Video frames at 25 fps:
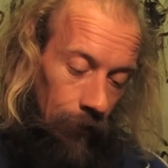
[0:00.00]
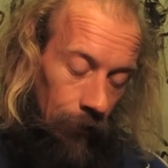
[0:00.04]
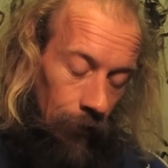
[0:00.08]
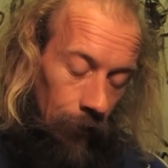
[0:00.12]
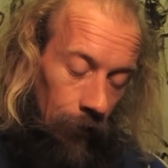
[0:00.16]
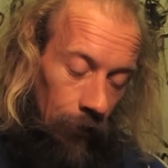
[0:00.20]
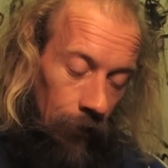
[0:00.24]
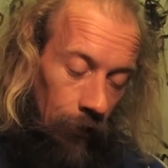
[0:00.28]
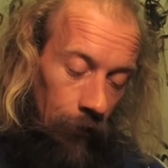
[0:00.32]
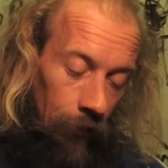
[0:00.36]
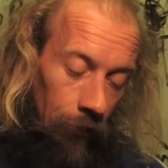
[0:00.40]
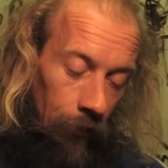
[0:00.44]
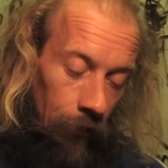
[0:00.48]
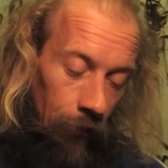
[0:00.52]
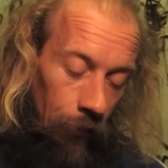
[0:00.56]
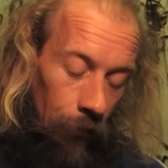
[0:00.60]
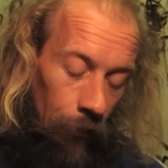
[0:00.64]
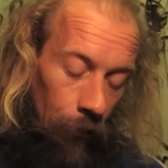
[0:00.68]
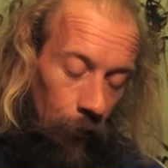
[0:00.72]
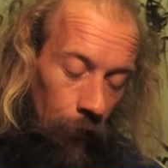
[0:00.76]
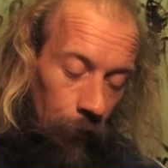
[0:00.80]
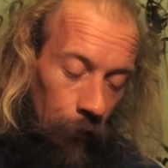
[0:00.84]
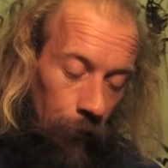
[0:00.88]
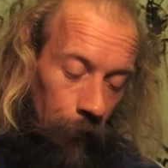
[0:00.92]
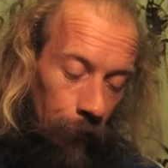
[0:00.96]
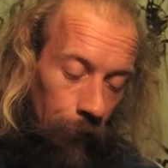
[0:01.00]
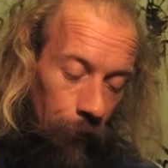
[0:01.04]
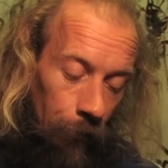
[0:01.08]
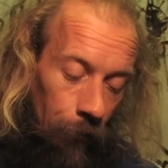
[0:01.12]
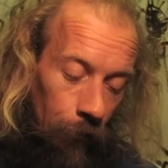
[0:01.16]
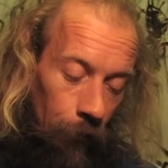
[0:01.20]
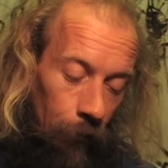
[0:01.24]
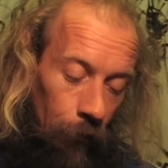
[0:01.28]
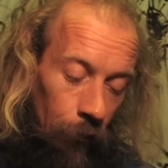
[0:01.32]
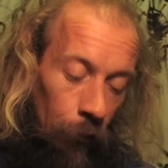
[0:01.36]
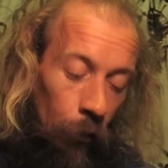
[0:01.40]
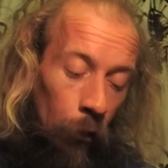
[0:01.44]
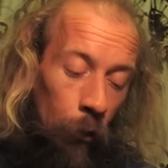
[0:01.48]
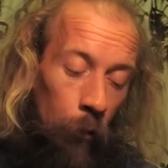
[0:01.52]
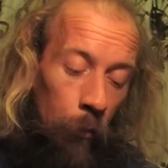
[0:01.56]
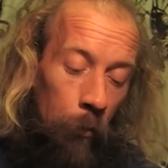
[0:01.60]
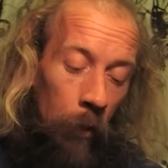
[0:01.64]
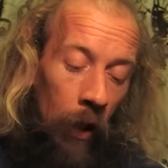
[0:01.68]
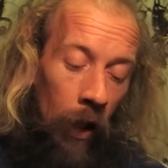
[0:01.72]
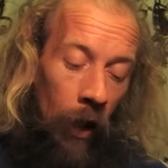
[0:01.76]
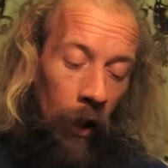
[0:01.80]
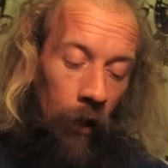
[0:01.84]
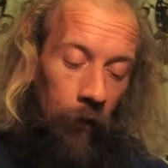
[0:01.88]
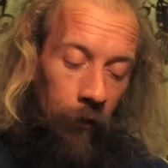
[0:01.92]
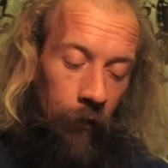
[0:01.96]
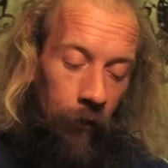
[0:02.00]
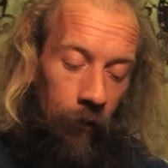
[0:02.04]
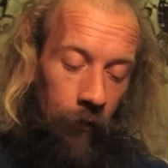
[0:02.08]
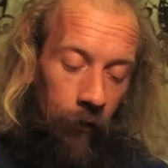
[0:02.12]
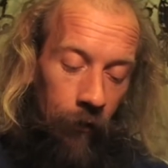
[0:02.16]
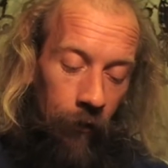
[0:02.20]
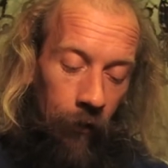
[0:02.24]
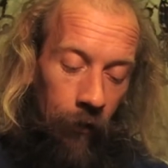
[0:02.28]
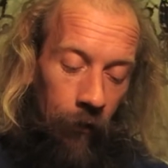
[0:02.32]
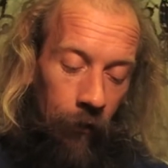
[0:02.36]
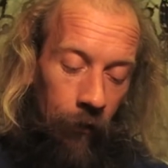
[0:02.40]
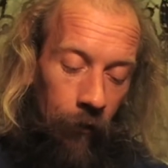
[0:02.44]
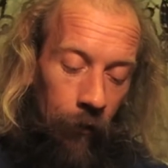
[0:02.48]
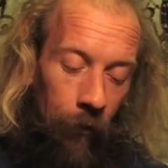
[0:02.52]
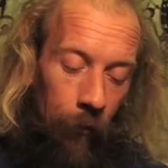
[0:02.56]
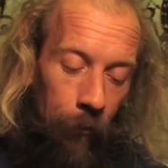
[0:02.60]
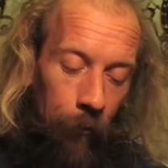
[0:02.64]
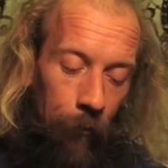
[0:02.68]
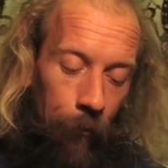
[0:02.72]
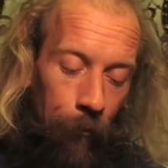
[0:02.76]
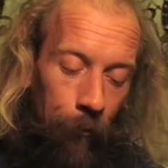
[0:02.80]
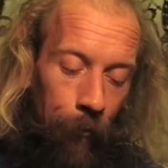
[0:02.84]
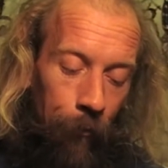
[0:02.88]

This sort of two party system